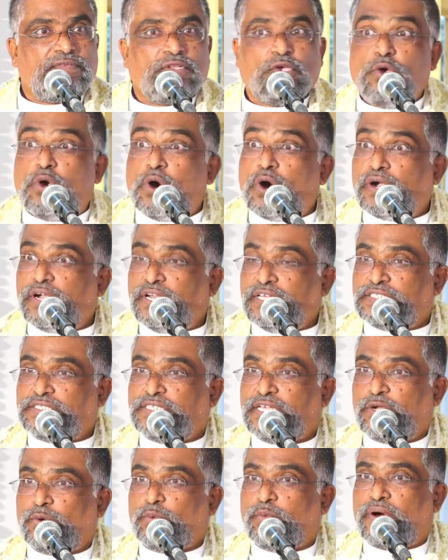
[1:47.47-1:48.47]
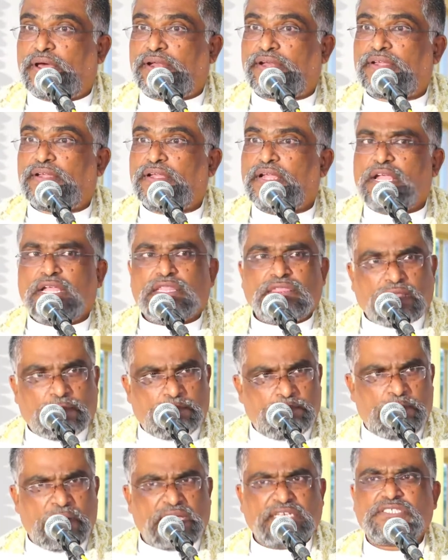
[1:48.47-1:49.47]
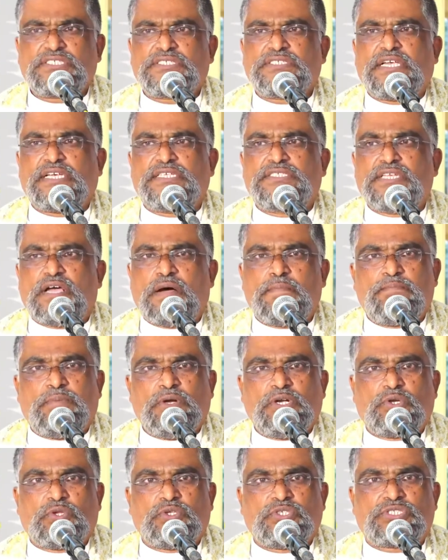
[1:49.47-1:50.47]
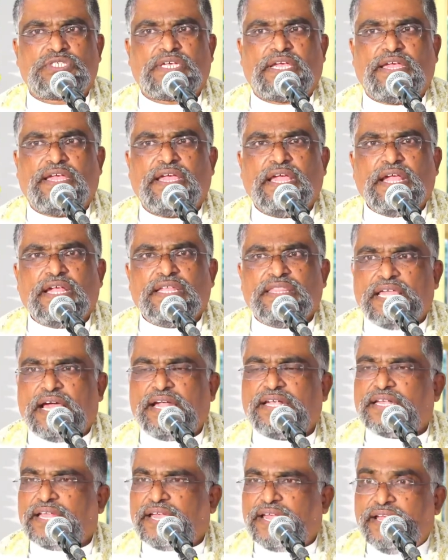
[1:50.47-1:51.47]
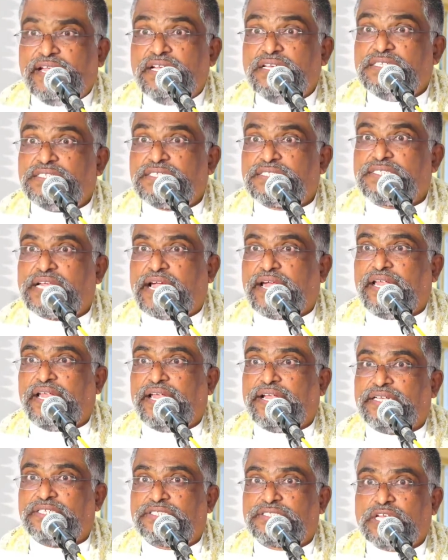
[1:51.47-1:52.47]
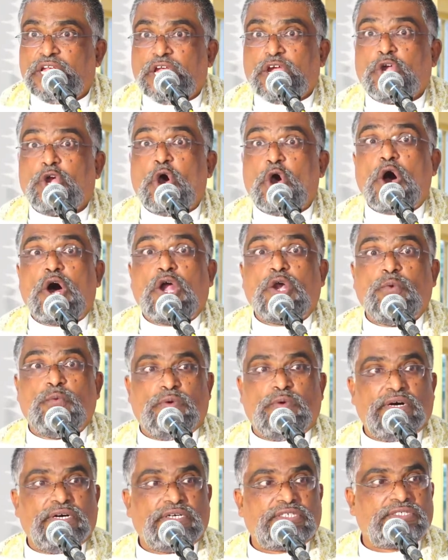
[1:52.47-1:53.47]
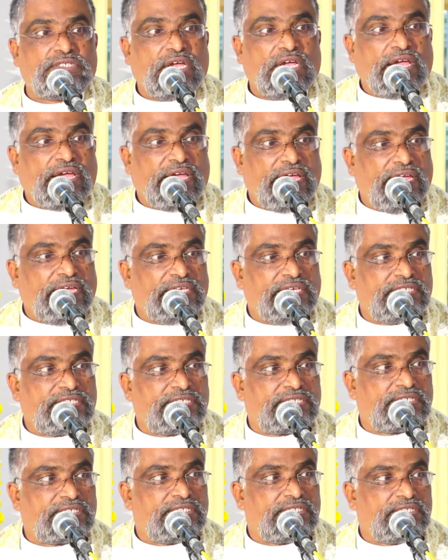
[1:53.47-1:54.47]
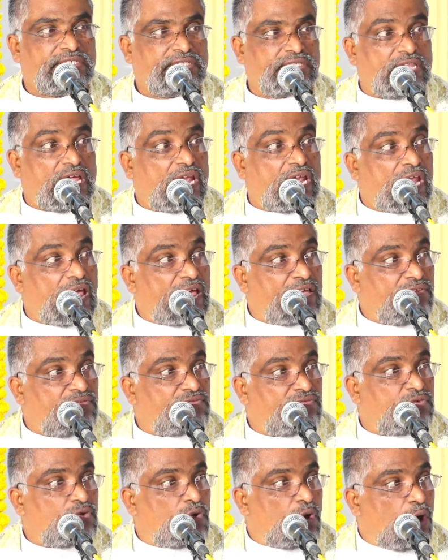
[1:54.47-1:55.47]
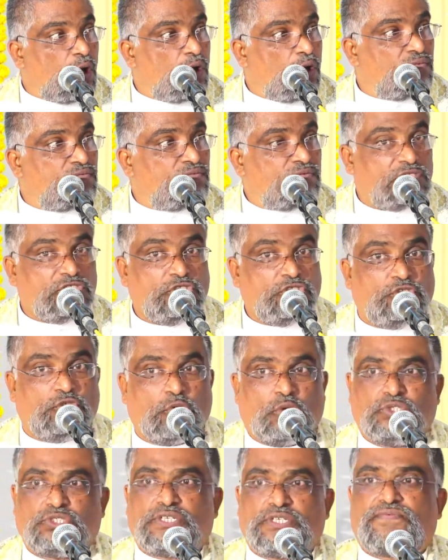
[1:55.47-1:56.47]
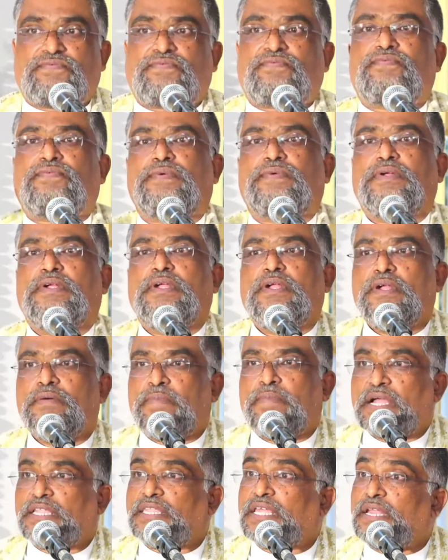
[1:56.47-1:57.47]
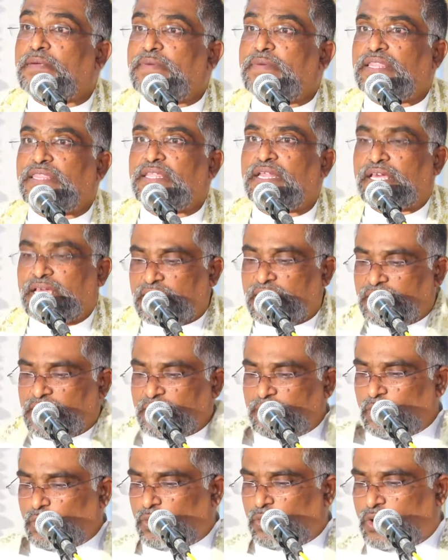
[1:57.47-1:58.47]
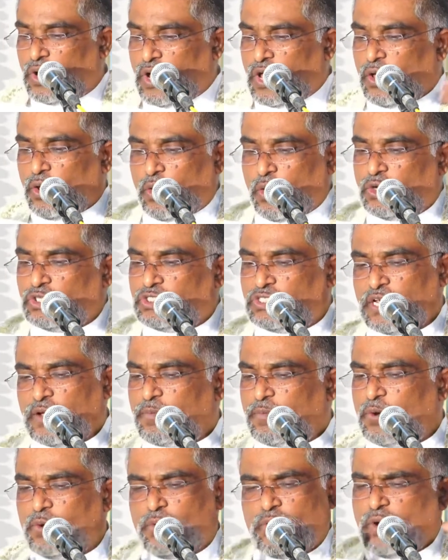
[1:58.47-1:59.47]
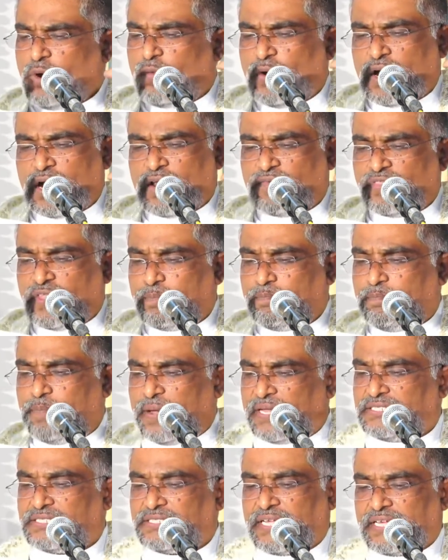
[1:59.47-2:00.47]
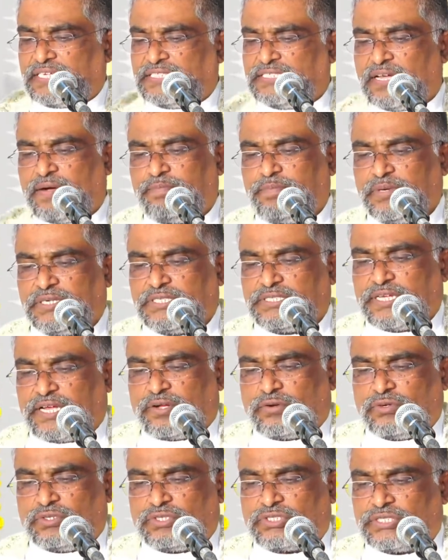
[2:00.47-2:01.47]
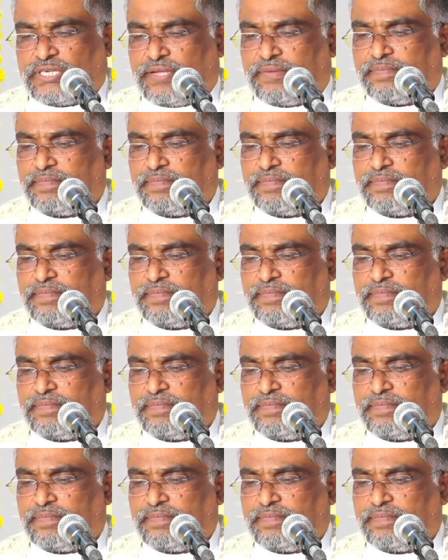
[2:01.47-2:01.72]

God is at work. The best example to say that in silence God works is the life of Joseph. Patani bandhana grandamlo Yosepu one of the best examples I could see.